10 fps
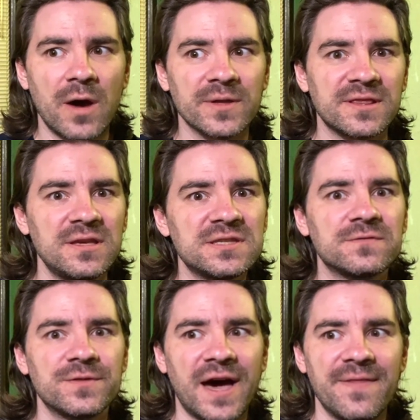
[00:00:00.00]
Well, at
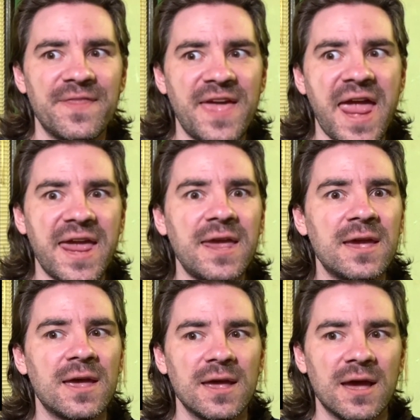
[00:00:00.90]
least for that
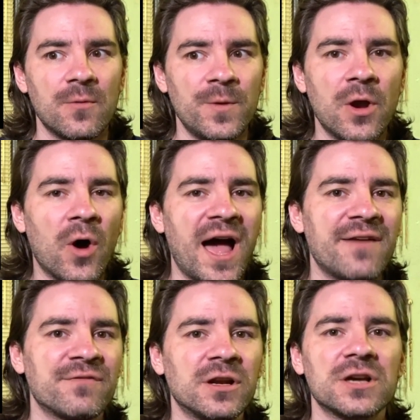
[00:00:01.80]
day, we don't
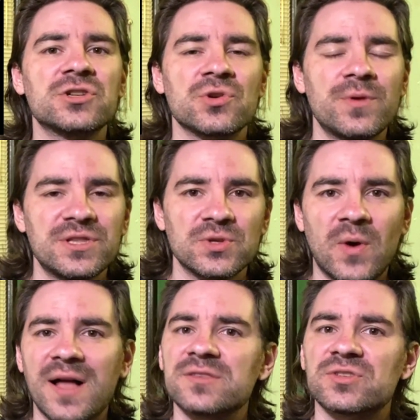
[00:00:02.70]
have the luxury
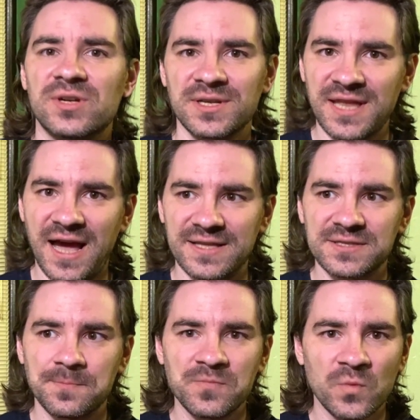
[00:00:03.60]
to answer
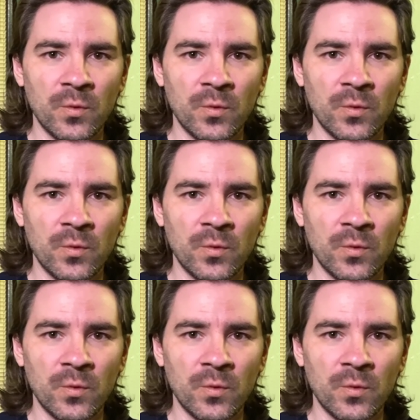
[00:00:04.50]
that.